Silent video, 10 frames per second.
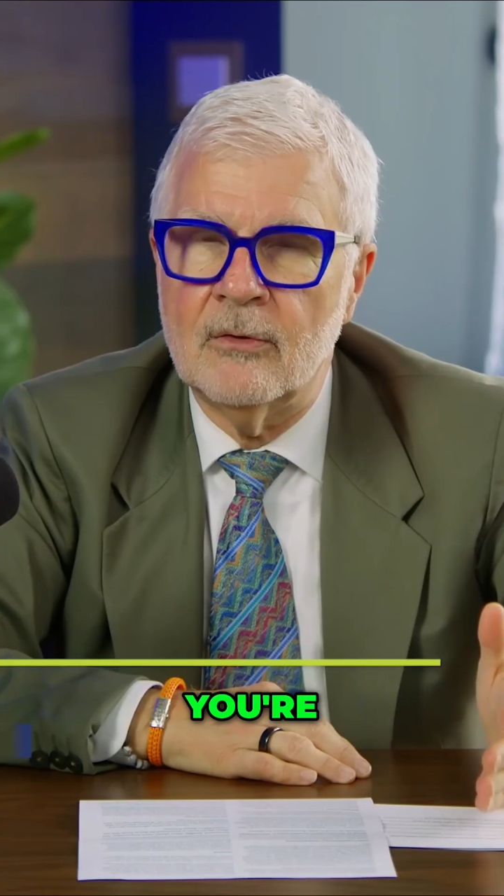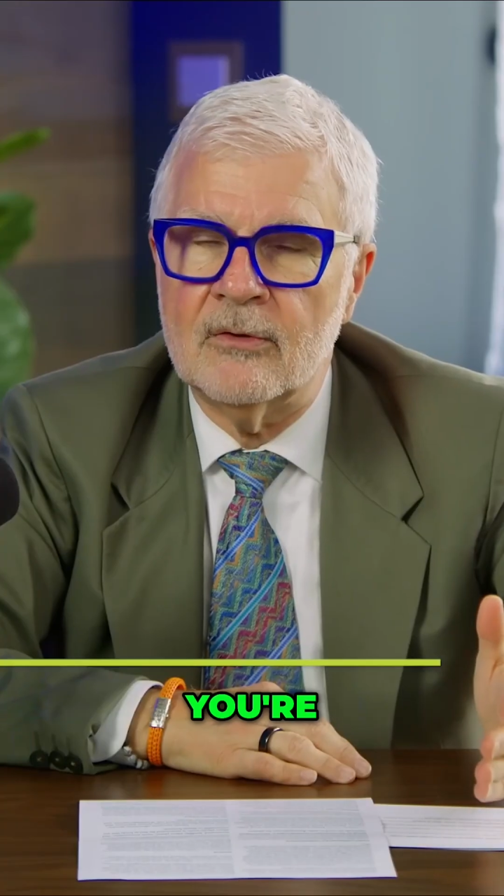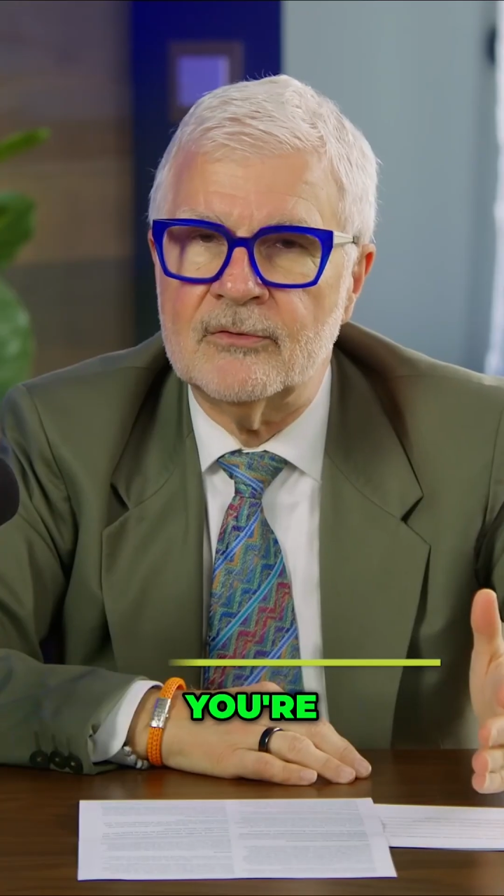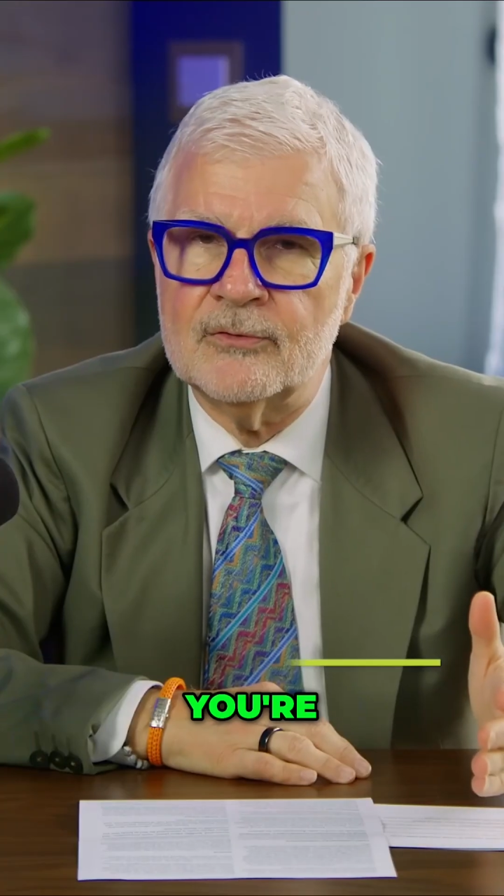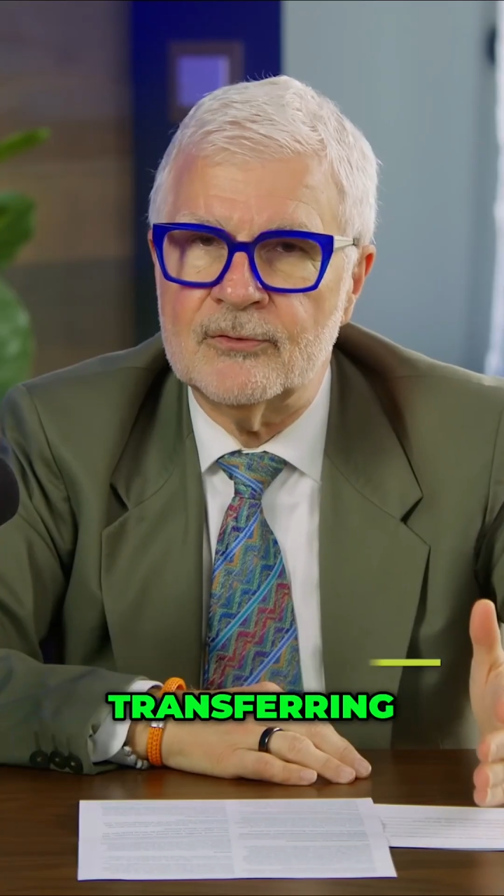
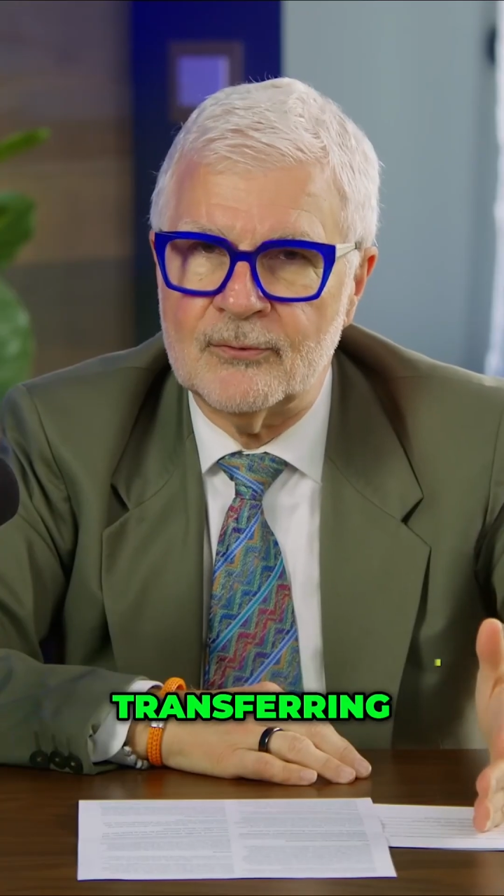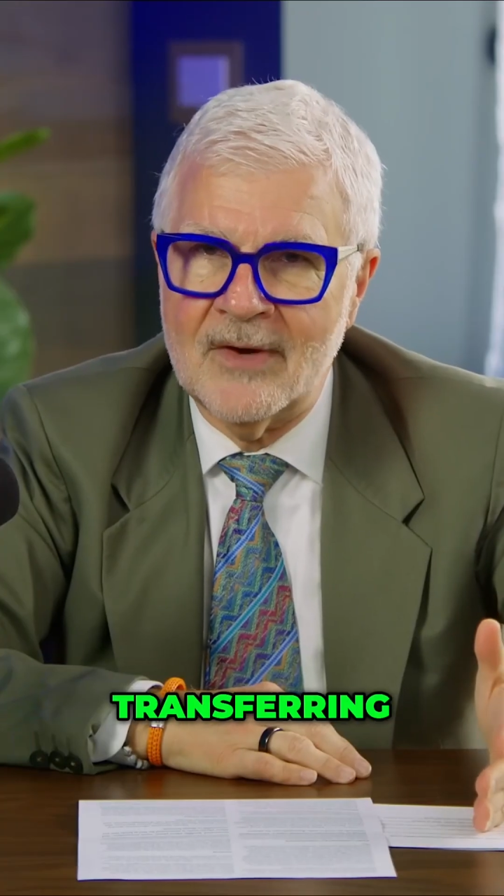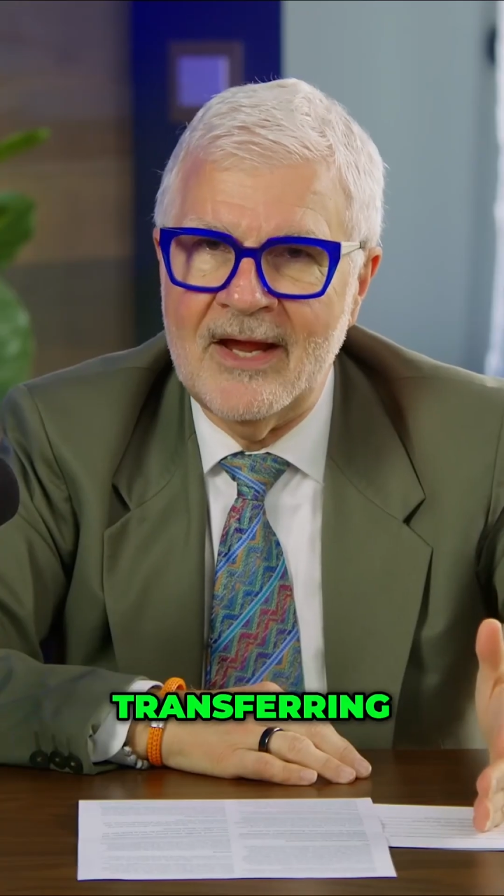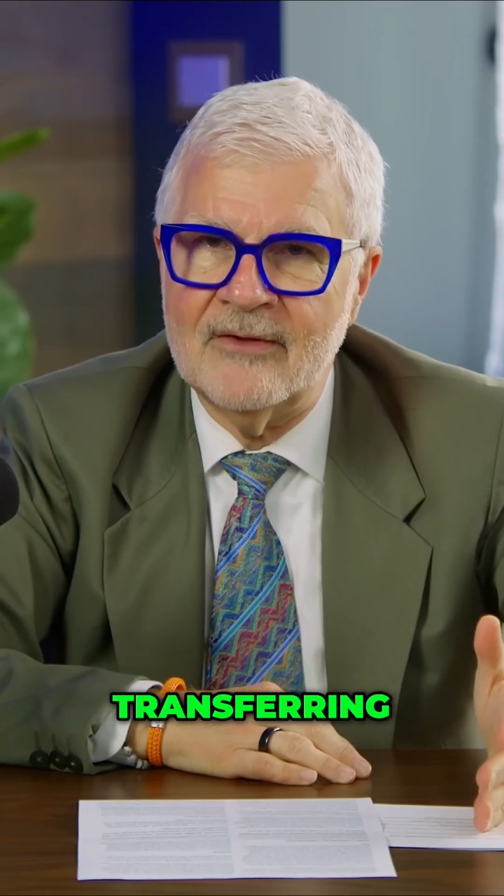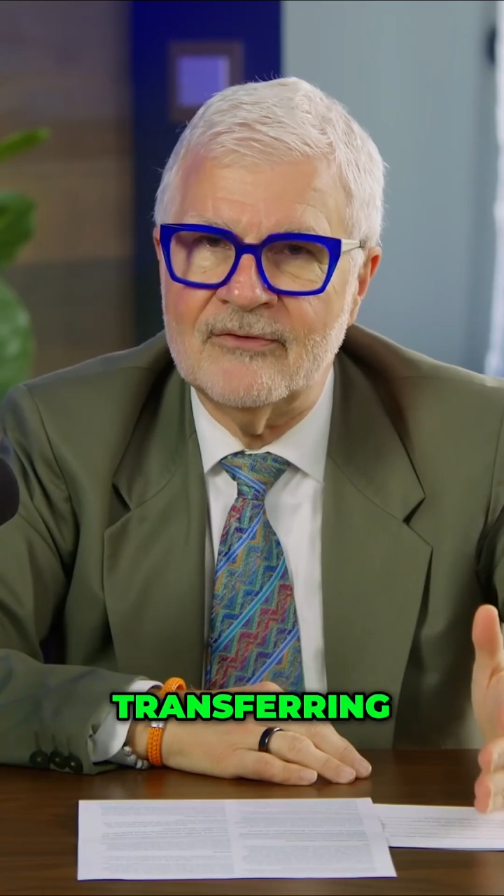You're
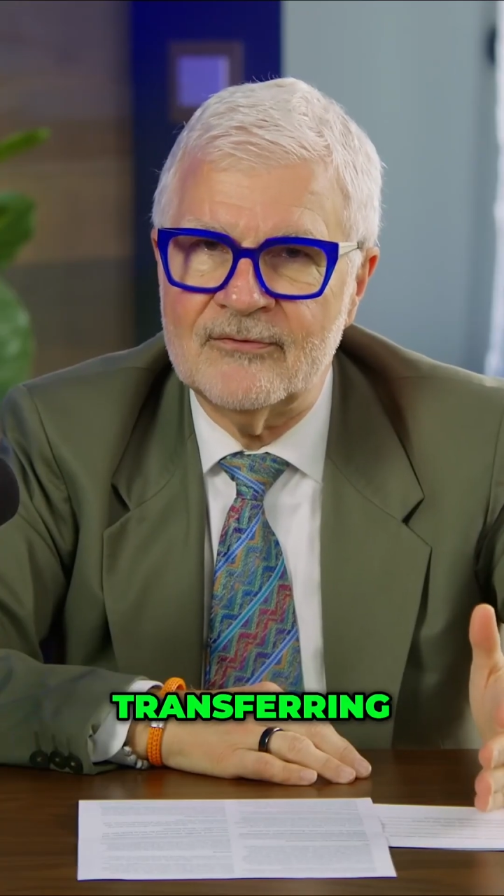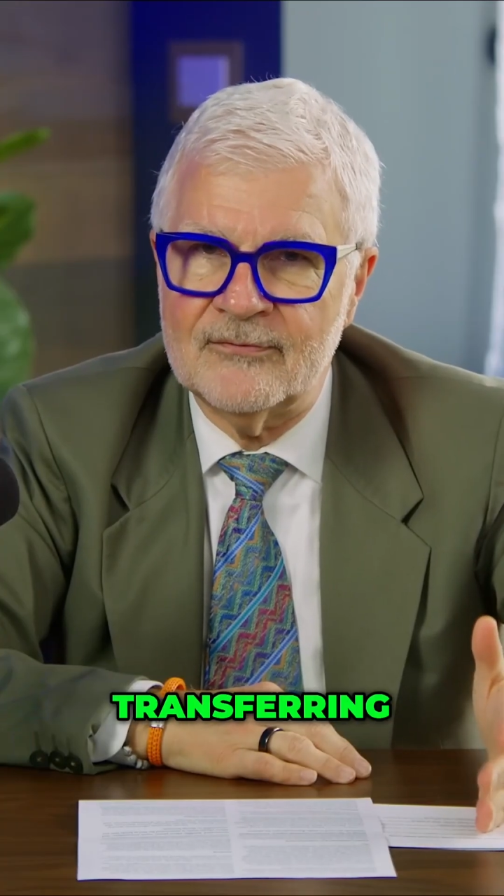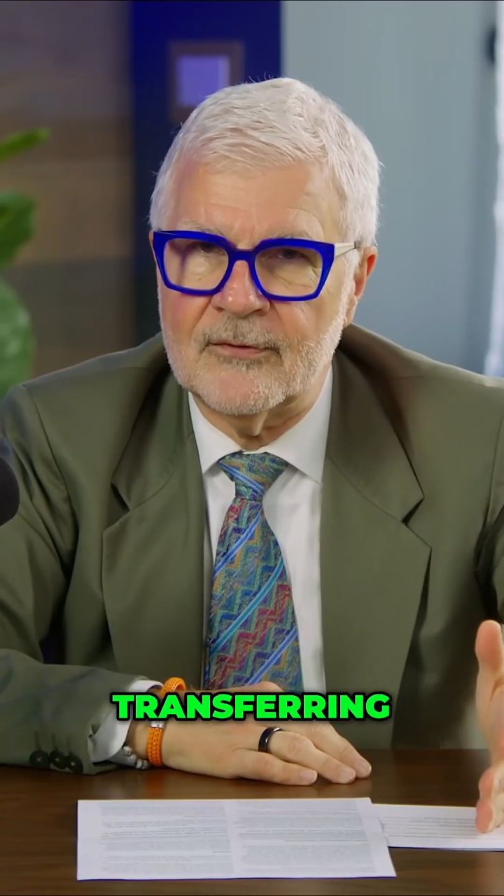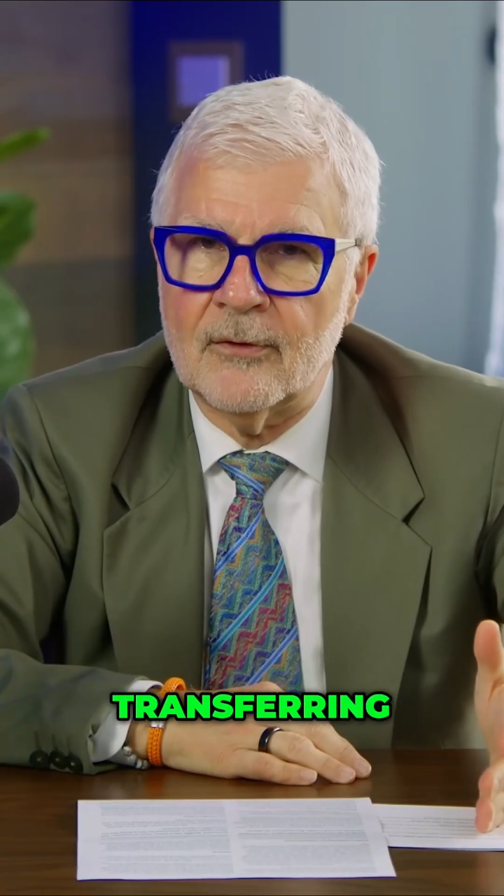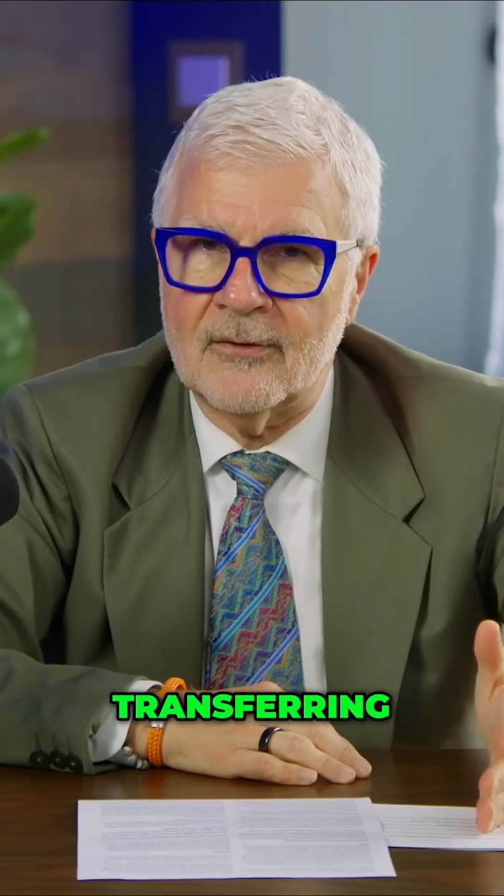
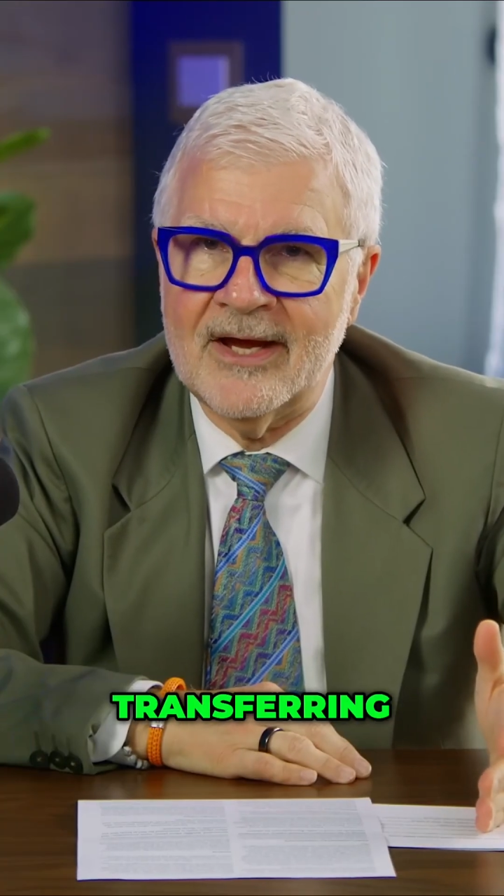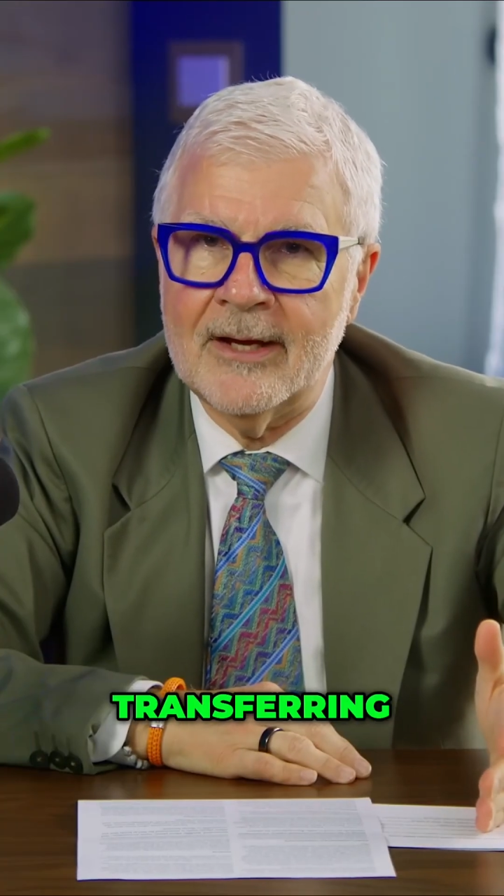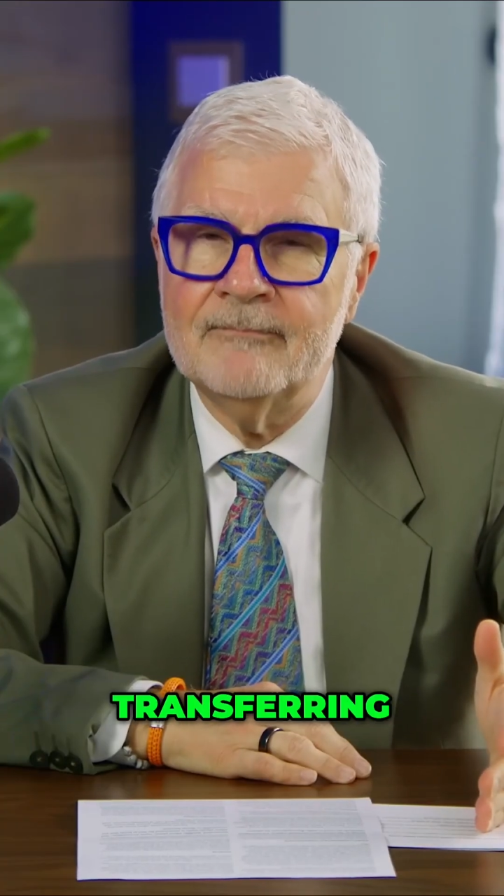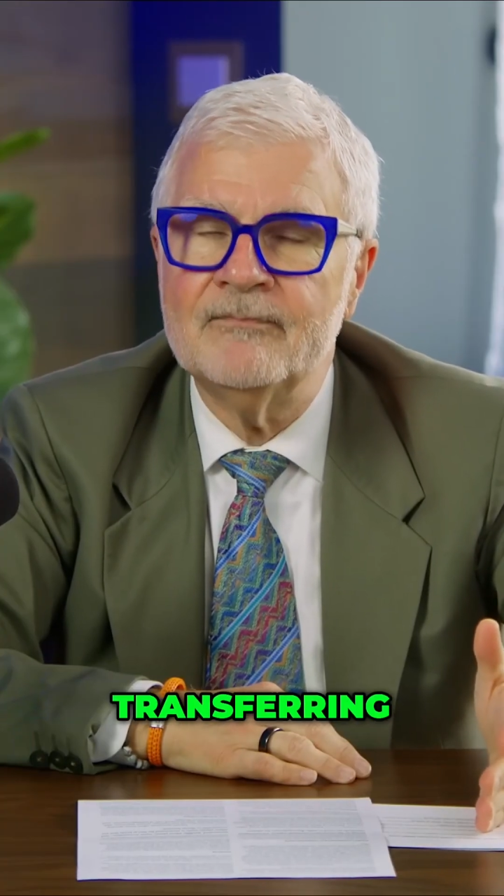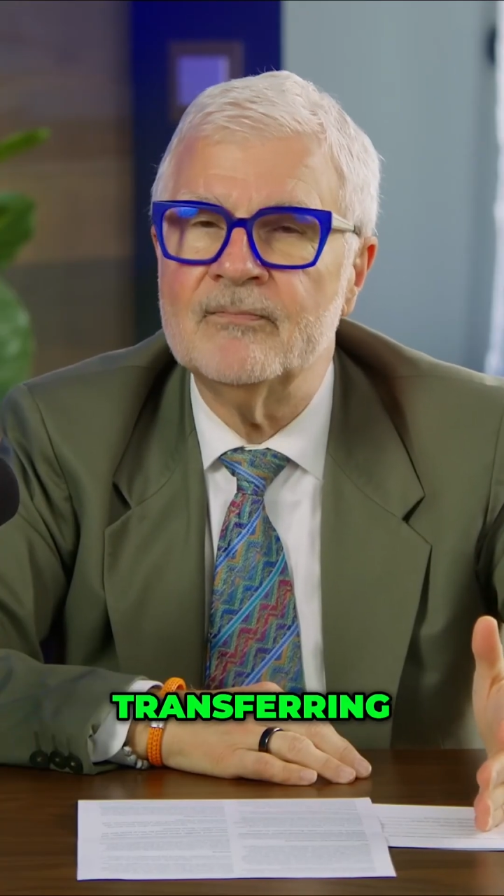
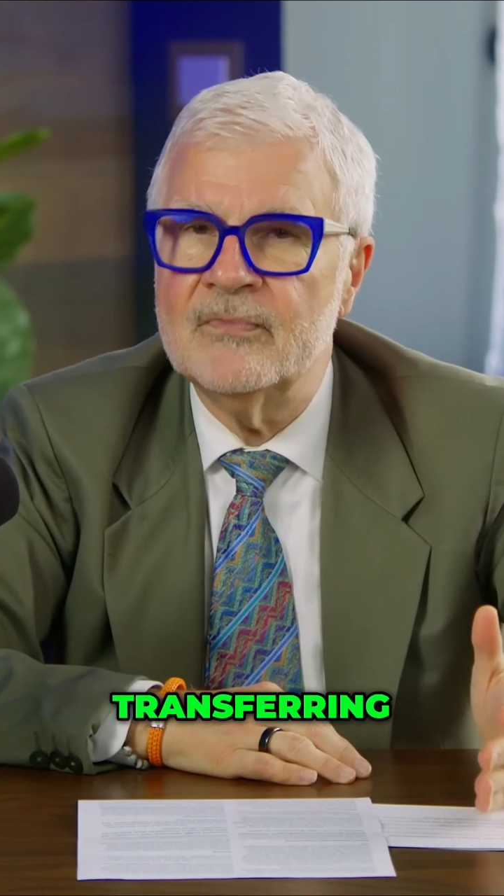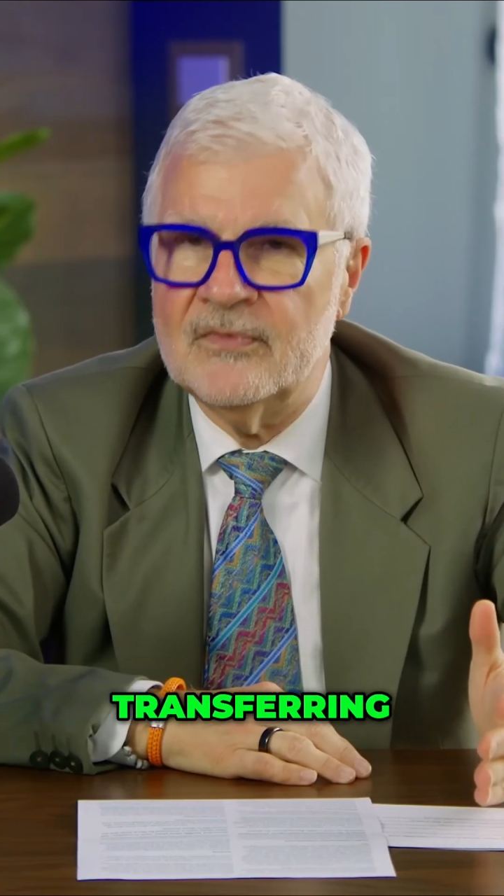transferring